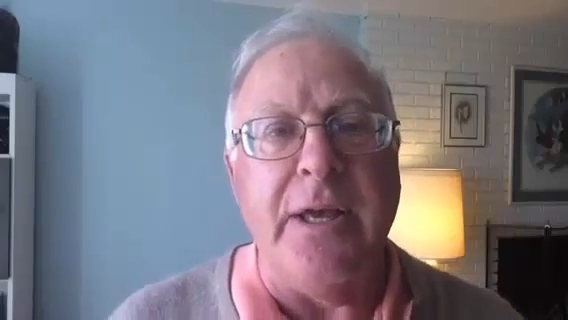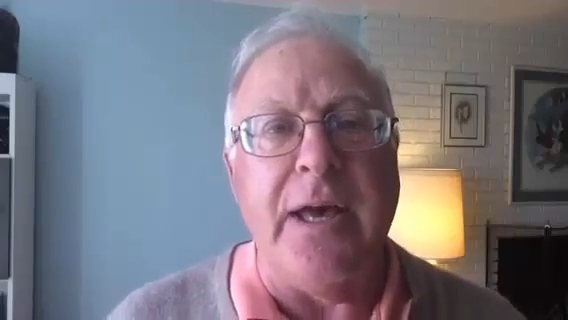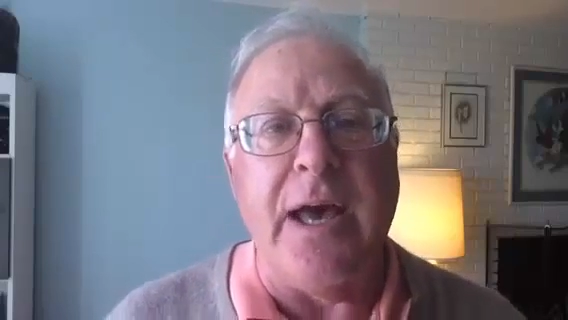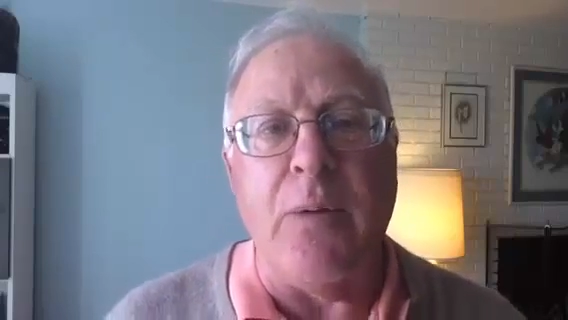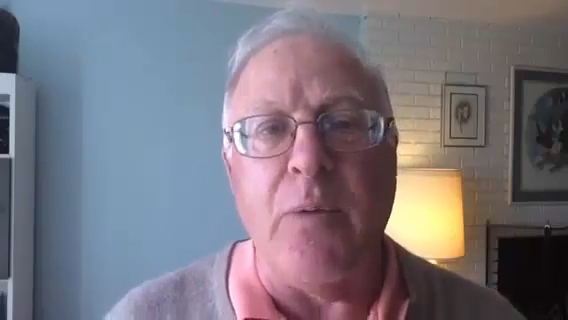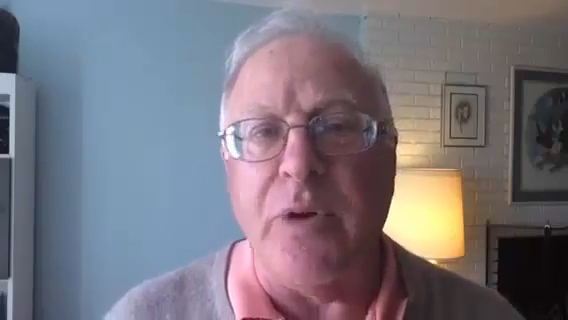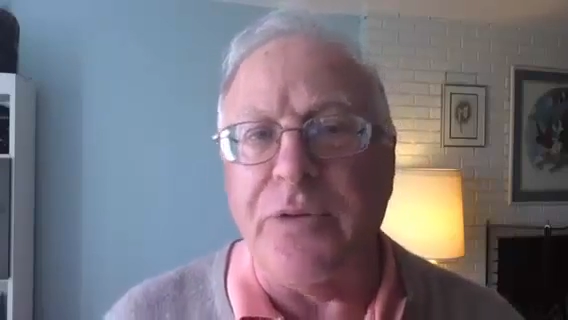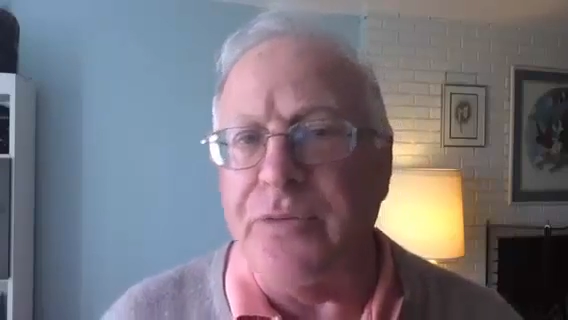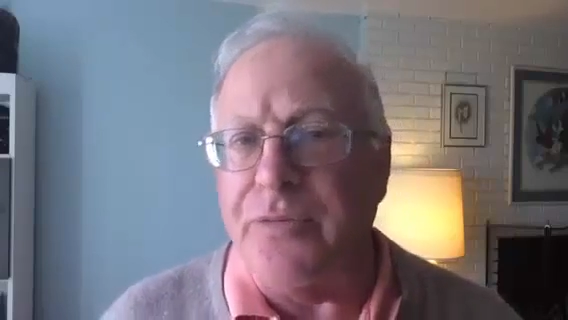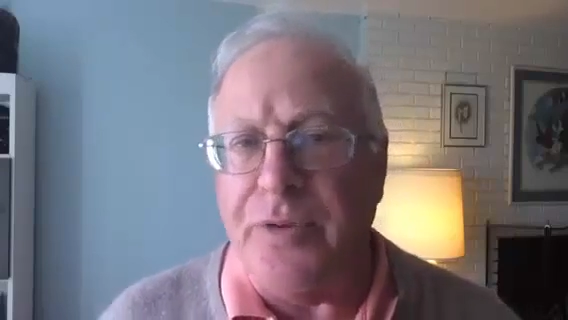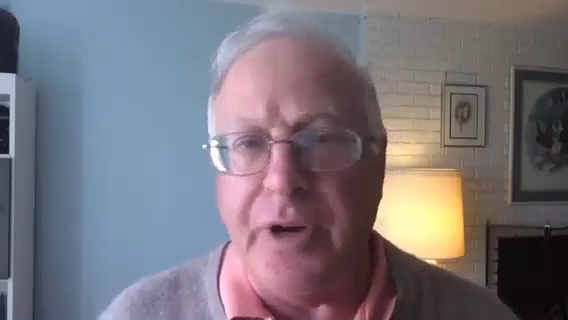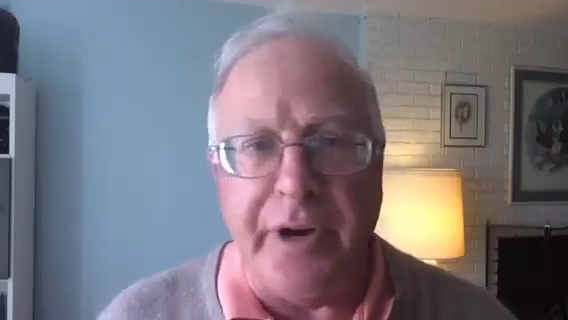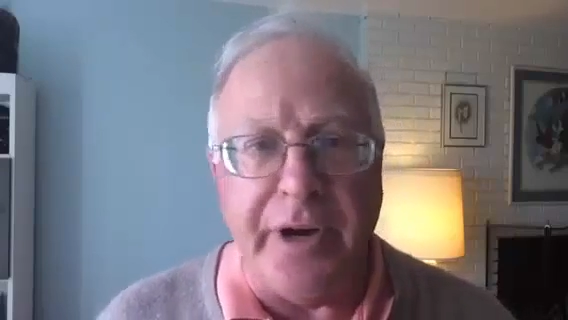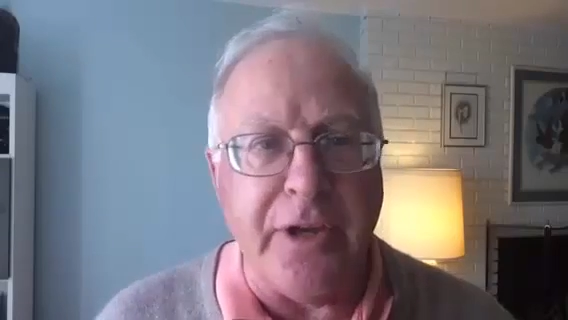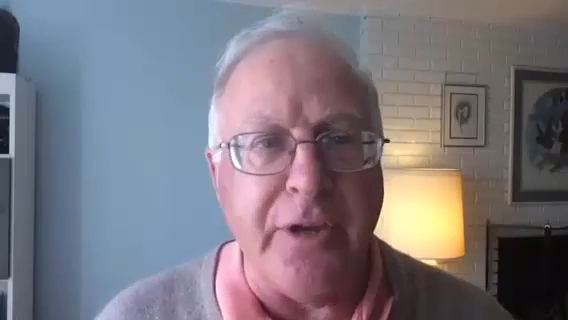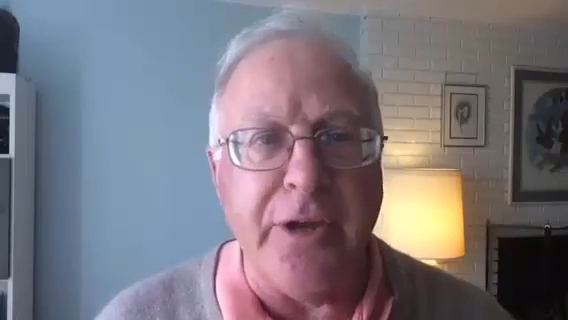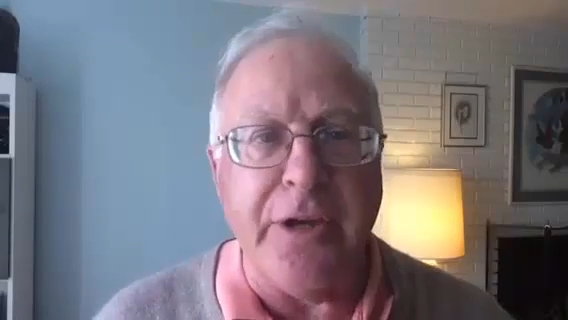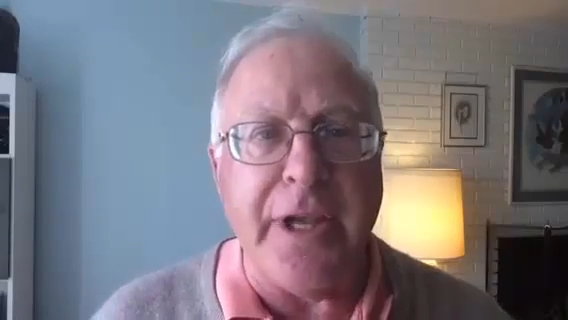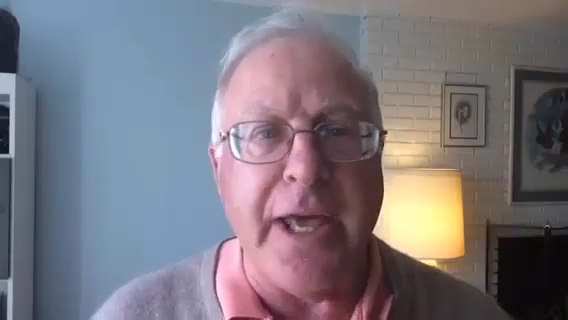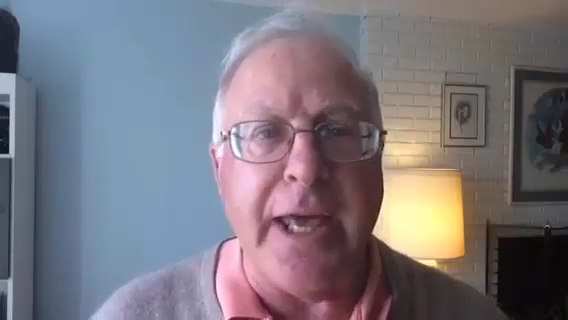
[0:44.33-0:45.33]
I wasn't very
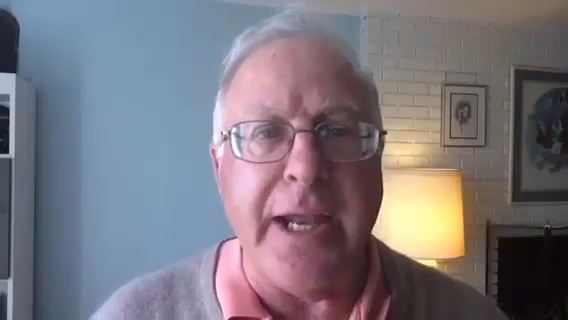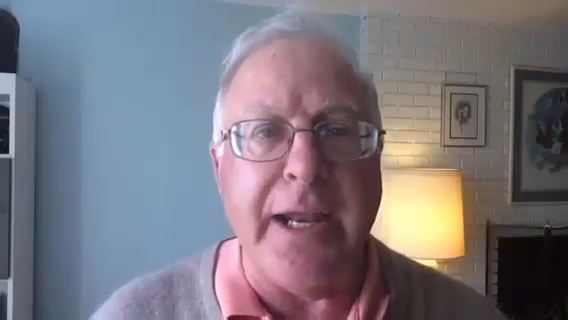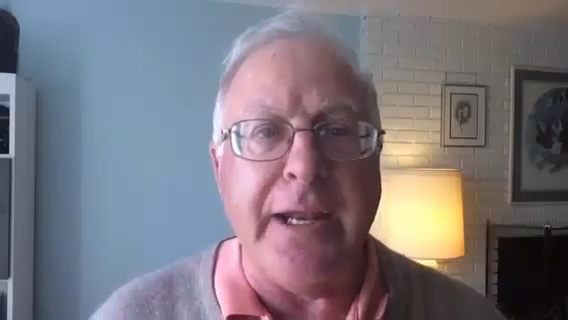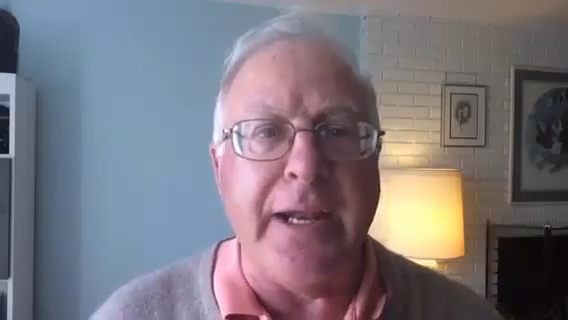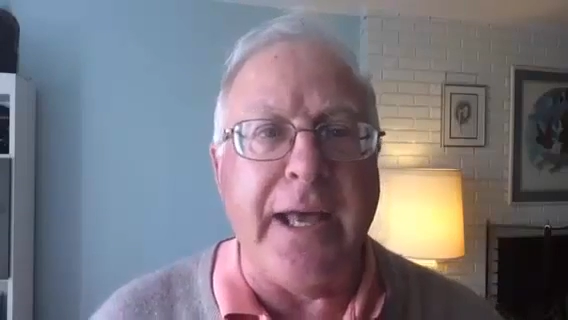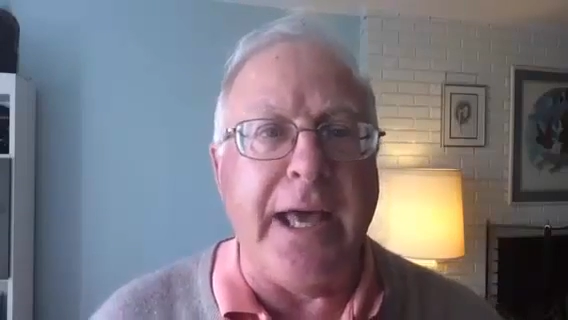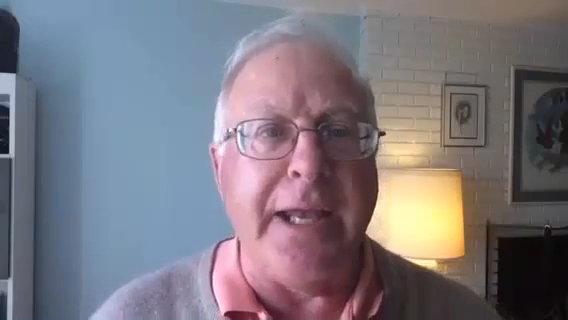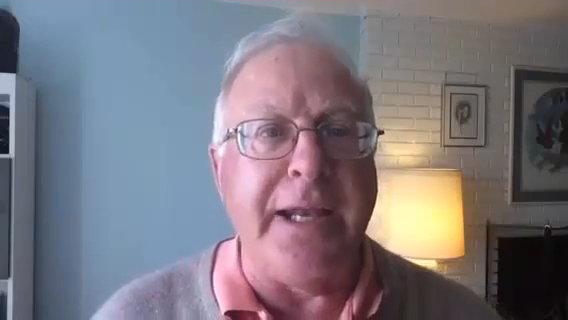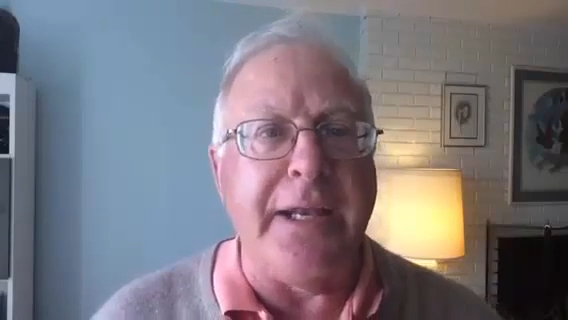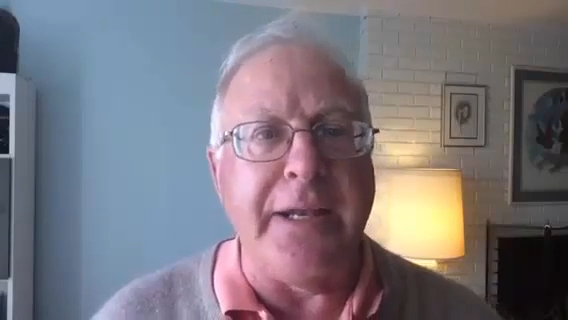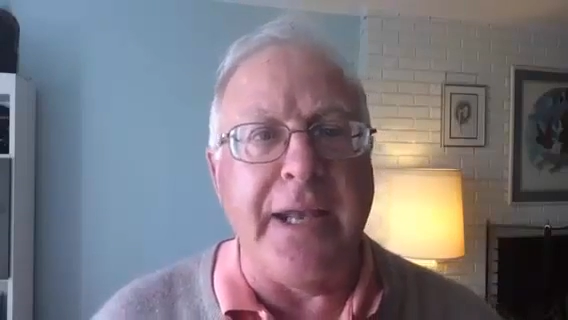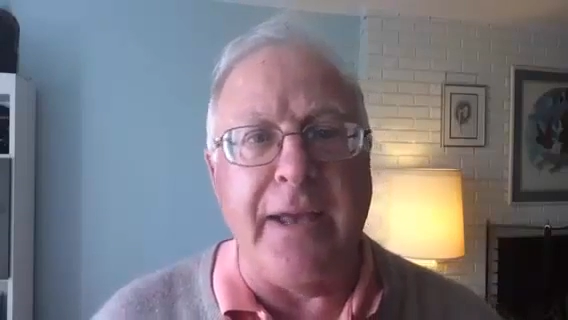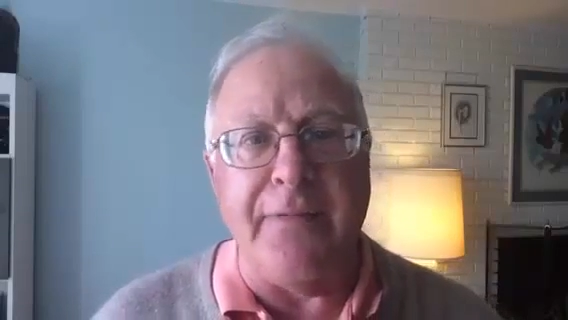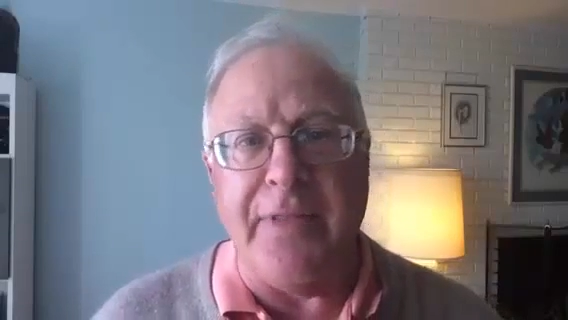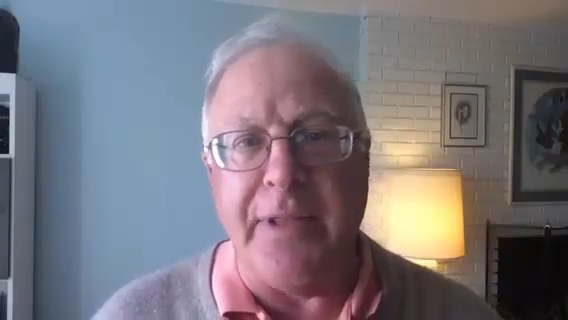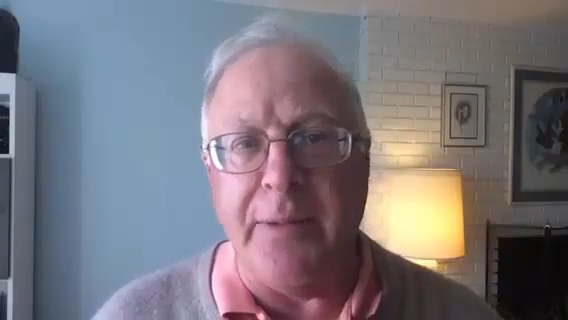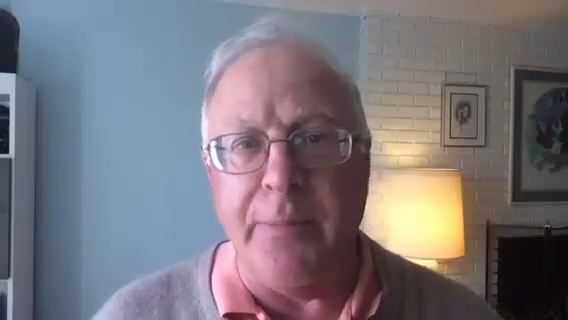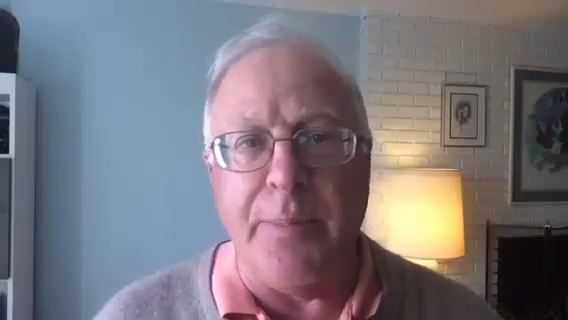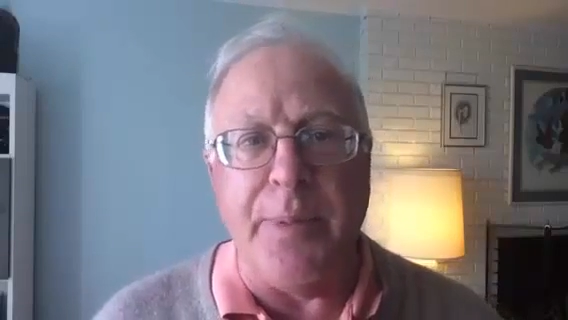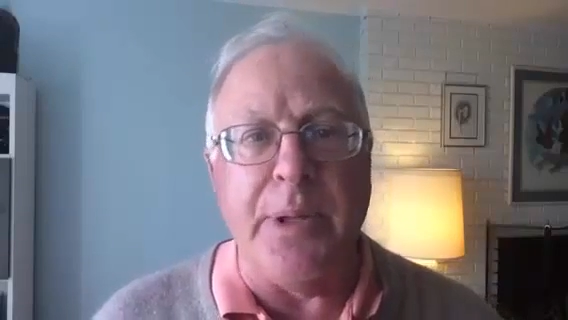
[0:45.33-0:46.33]
good at it. I didn't have
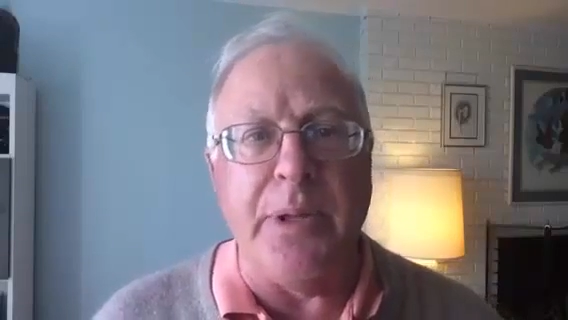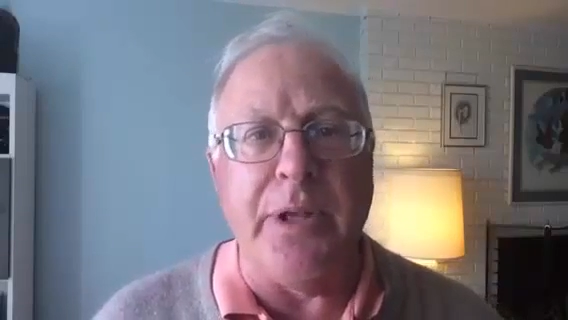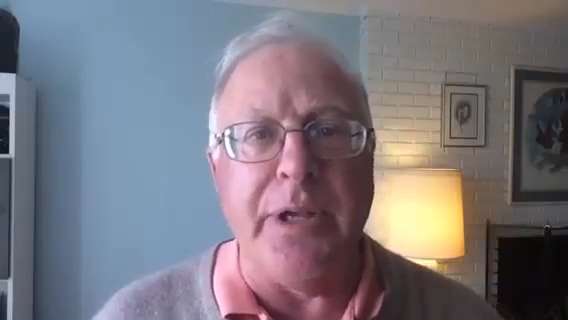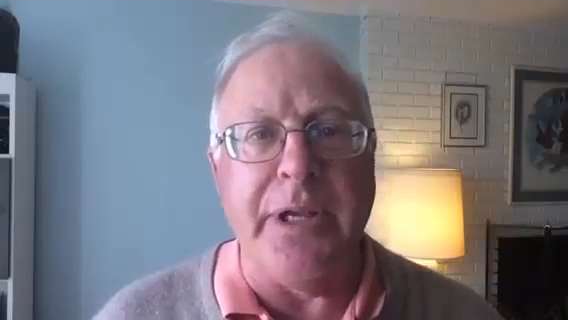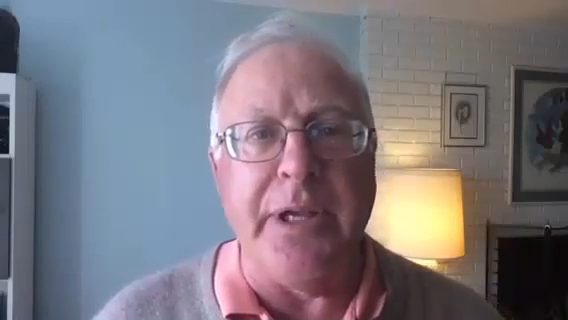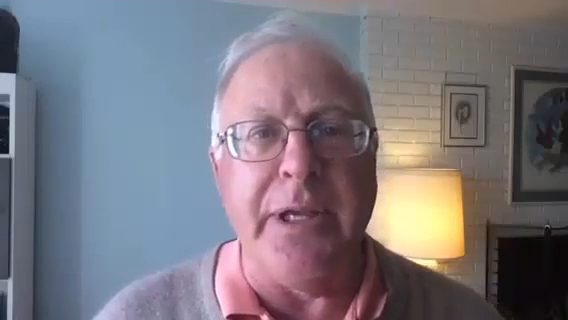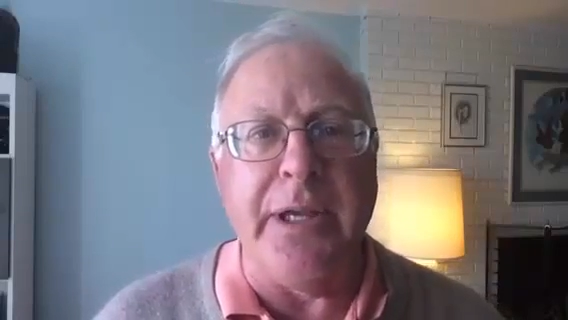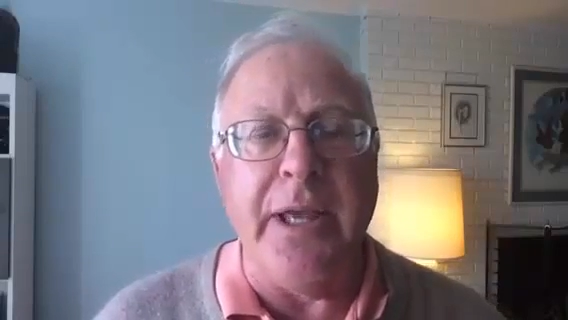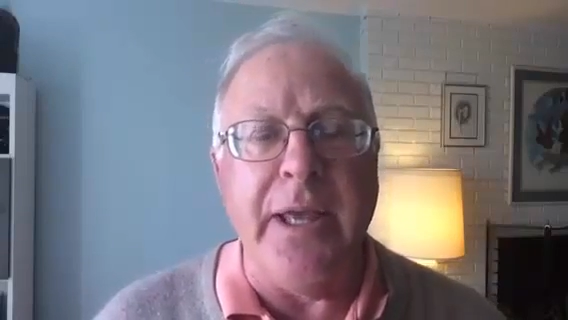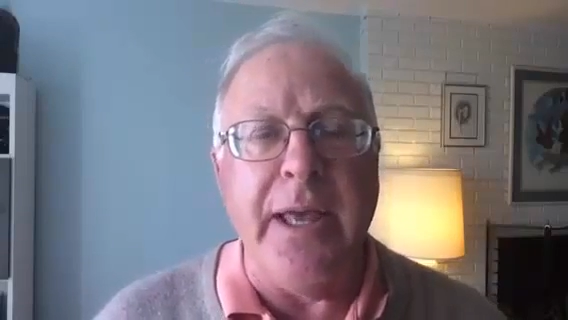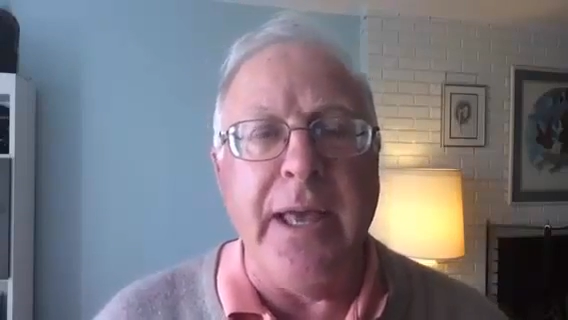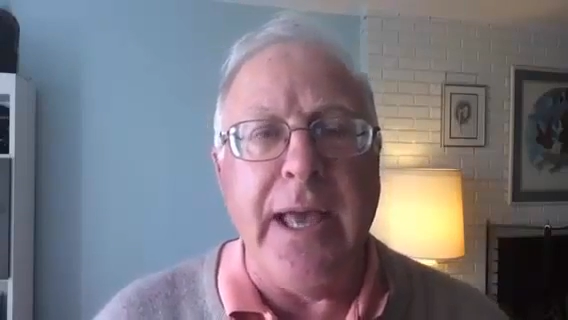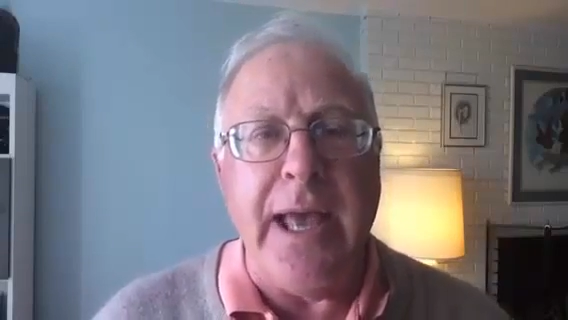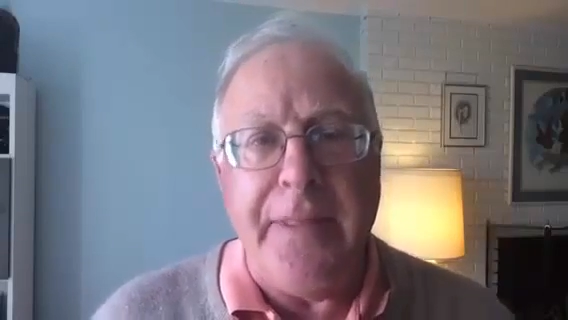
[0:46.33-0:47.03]
the ability.